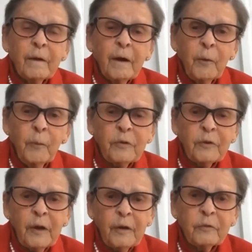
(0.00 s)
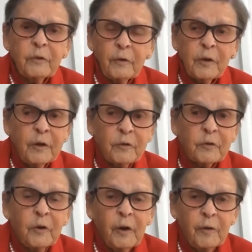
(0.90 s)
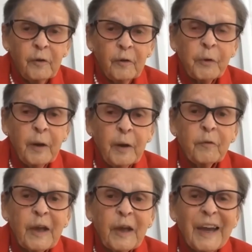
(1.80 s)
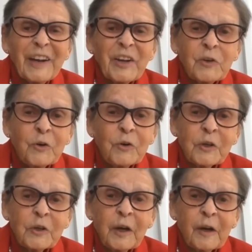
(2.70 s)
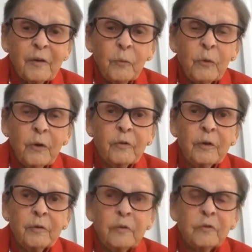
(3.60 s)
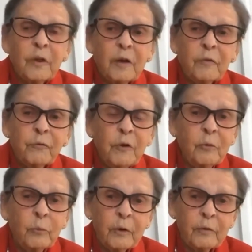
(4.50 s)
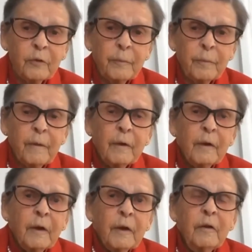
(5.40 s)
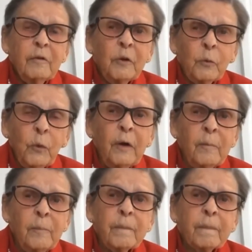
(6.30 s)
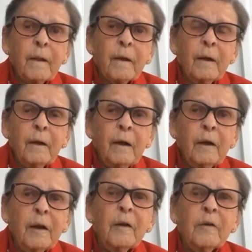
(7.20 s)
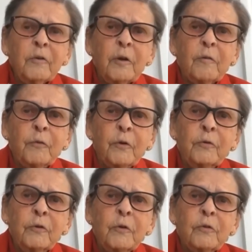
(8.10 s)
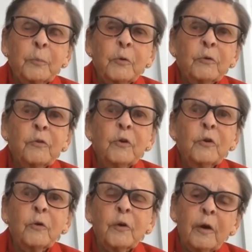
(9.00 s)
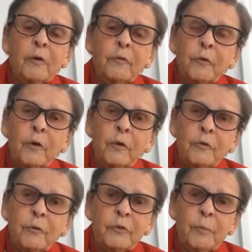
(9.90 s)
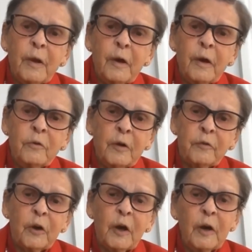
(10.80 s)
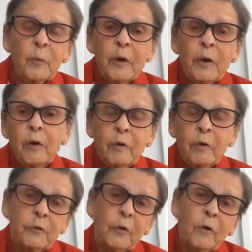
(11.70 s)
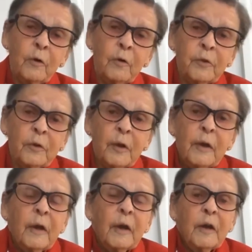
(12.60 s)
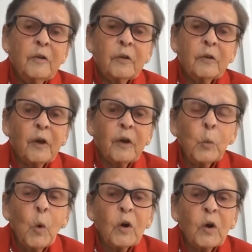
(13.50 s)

I once asked Ted Scott, the primate of the Anglican Church in Canada, what his understanding of faith was. And he said, well, I'll illustrate it for you. Suppose you go to Niagara Falls with some man who has a guy wire across the halls, and he says, I can walk